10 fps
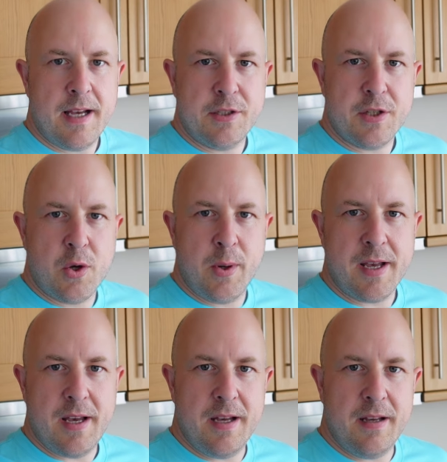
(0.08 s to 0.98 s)
just a
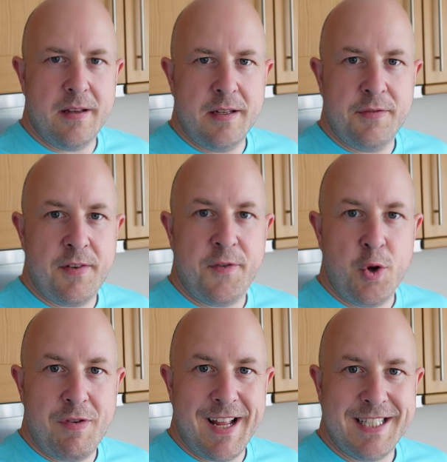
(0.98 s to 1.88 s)
quick, another
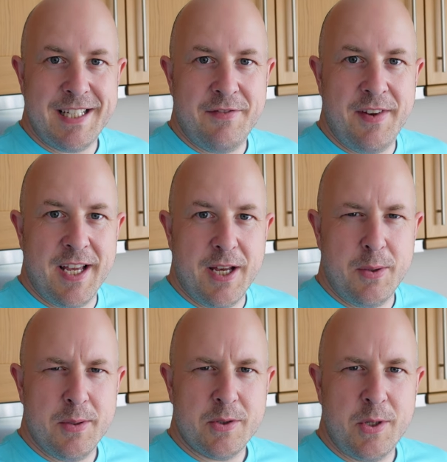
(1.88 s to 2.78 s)
food-related
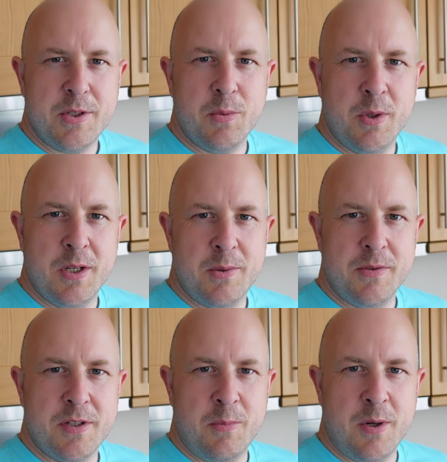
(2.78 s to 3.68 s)
video. So I used to work
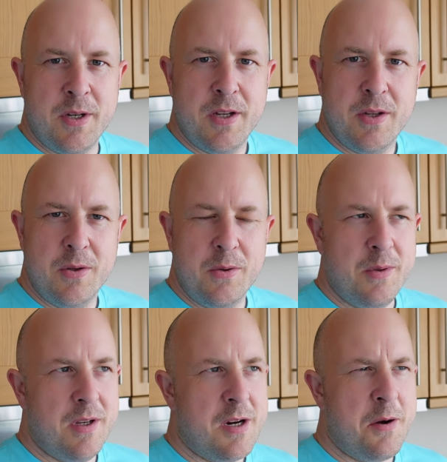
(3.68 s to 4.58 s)
with someone who, I
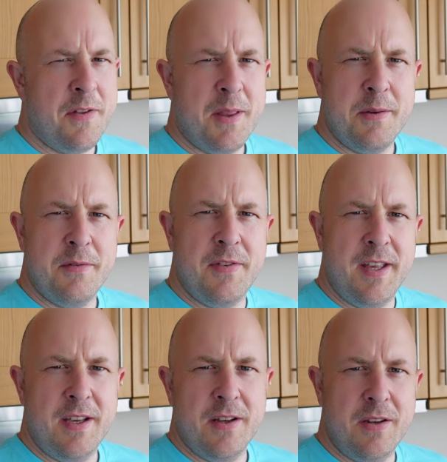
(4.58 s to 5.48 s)
can't remember if they're a
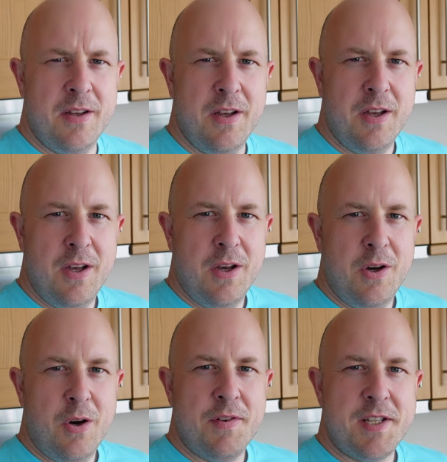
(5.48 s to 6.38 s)
vegan
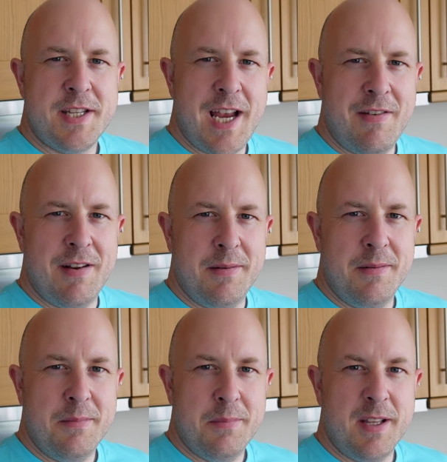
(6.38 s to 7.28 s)
or
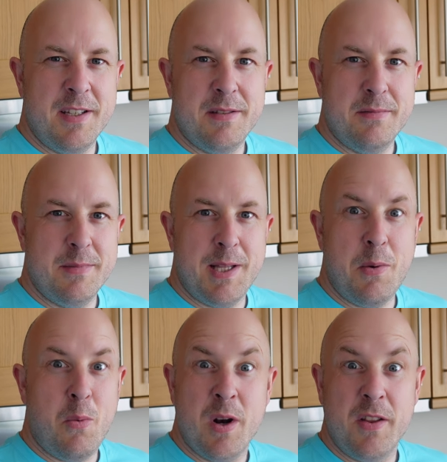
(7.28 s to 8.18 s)
vegetarian, but they
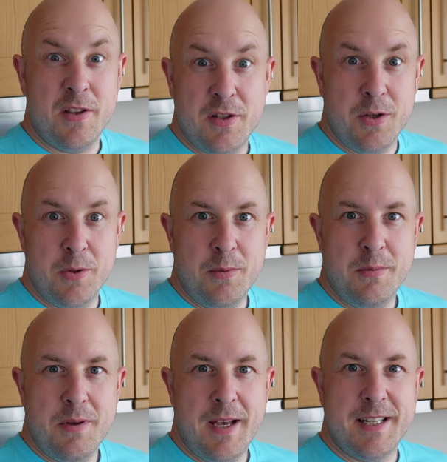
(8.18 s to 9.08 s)
were one of the two,
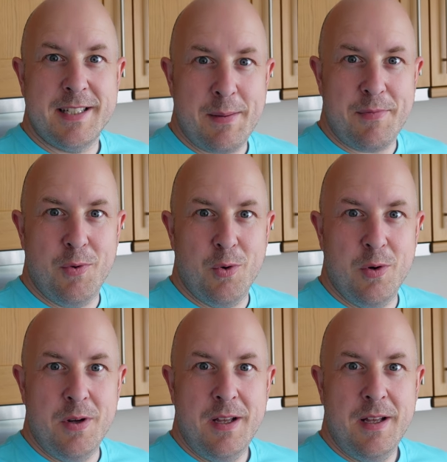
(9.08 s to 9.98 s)
except
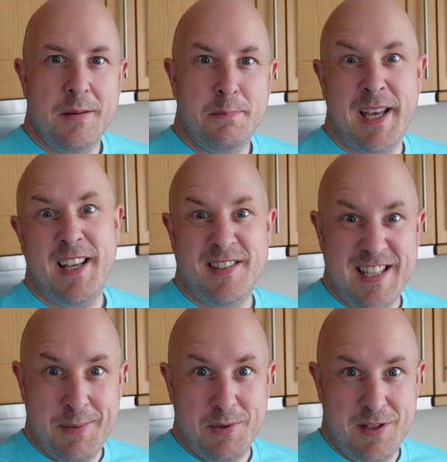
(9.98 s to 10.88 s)
for bacon
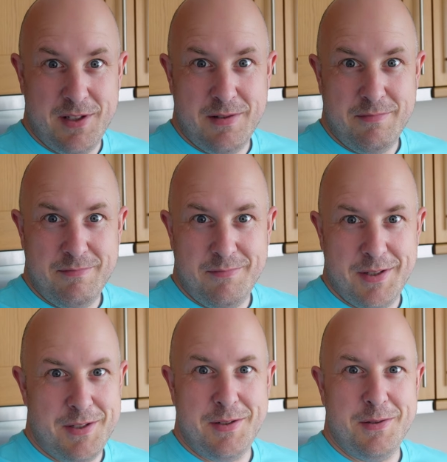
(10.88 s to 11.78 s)
sandwiches,
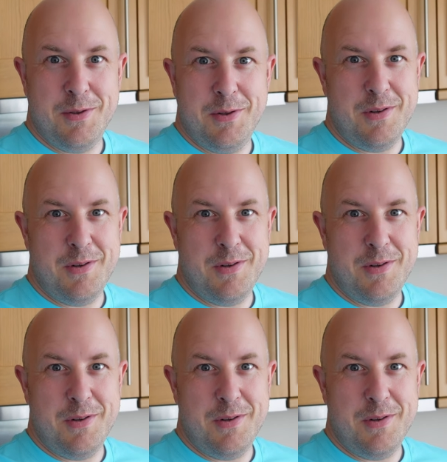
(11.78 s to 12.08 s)
which